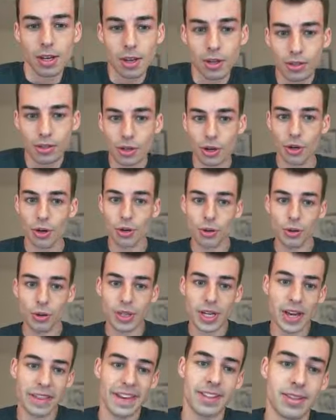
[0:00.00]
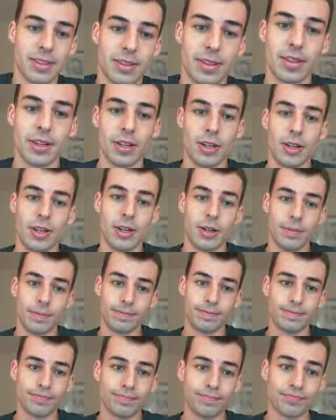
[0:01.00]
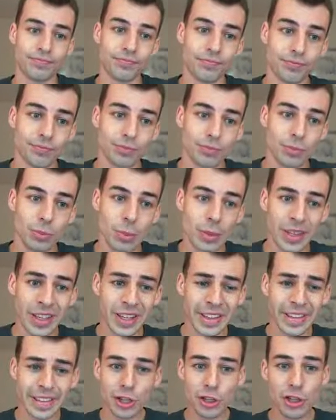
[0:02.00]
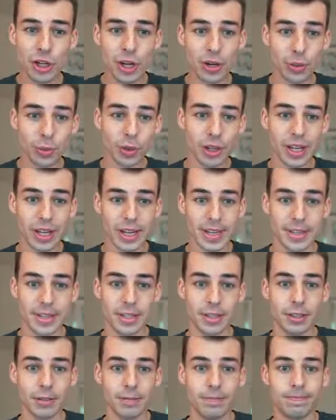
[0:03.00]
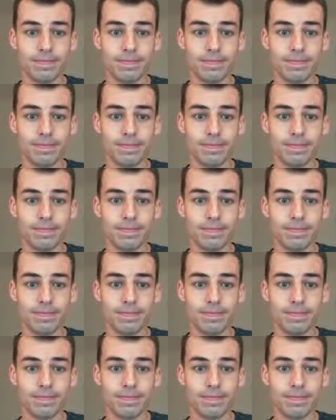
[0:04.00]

So yeah, that's the general idea.